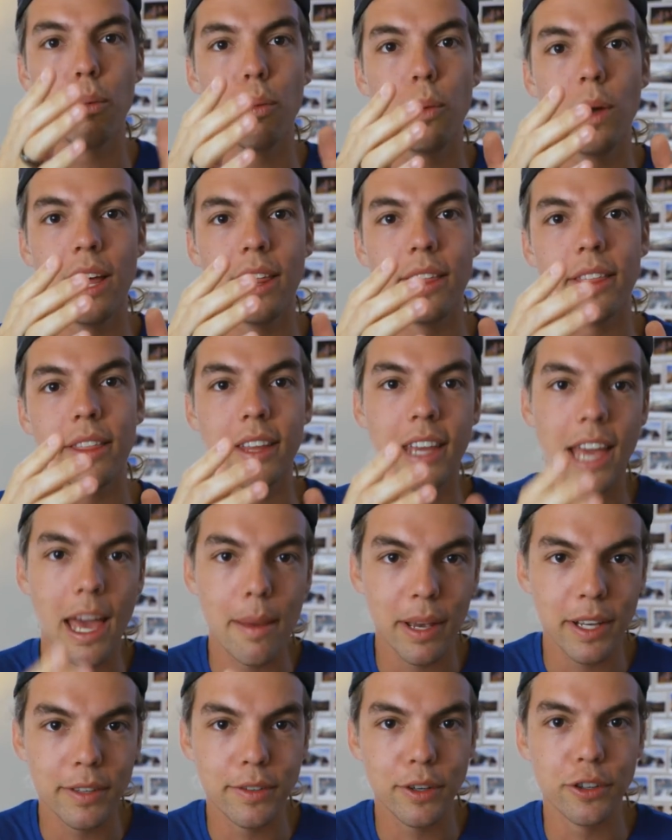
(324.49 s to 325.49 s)
with the
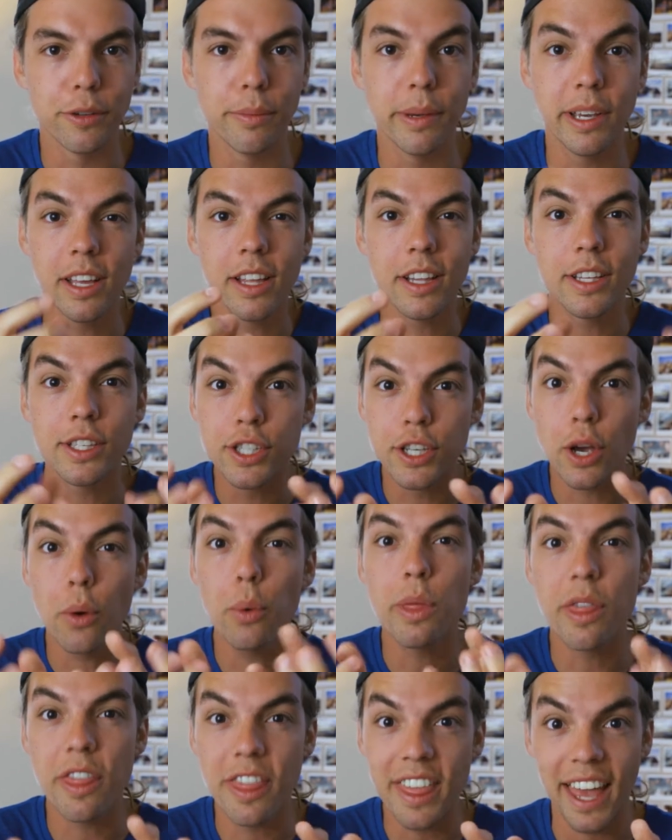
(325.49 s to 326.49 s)
Chemex filter, because it's so
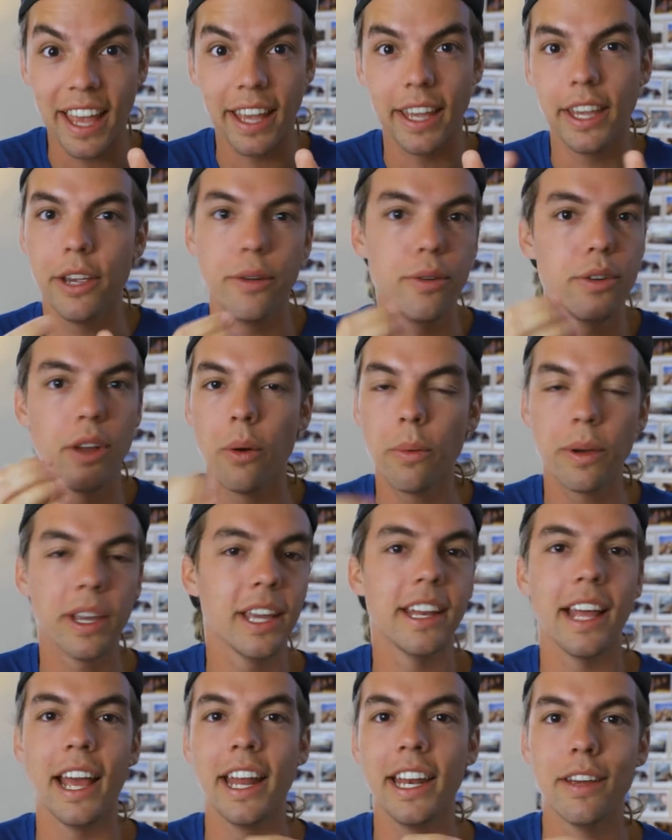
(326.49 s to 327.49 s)
thick, you don't
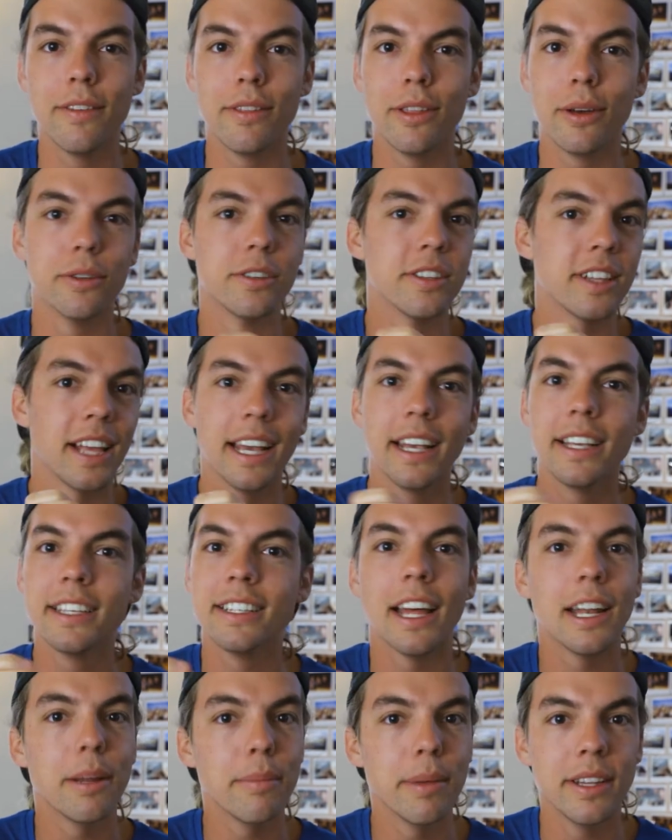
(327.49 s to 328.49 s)
get any of those like
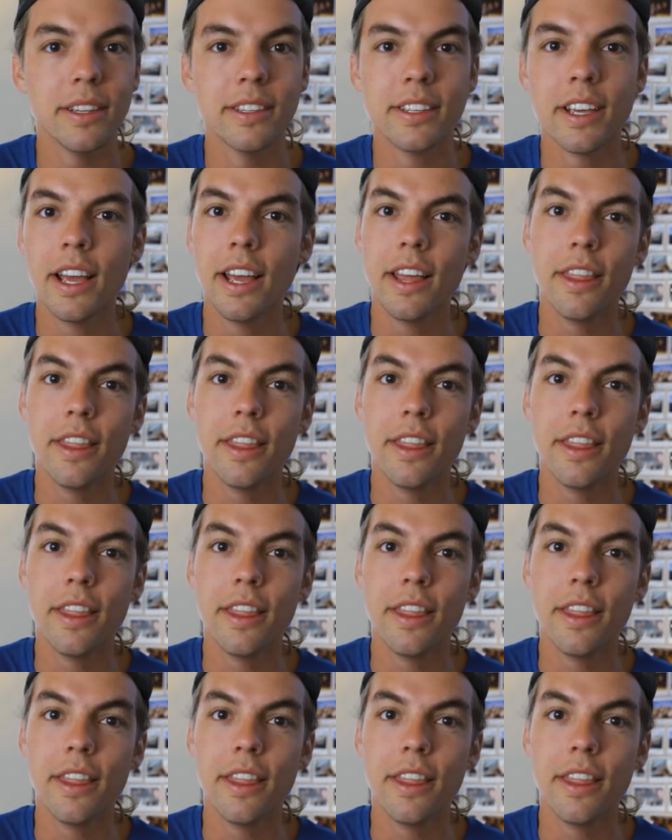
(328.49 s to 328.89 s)
sediments.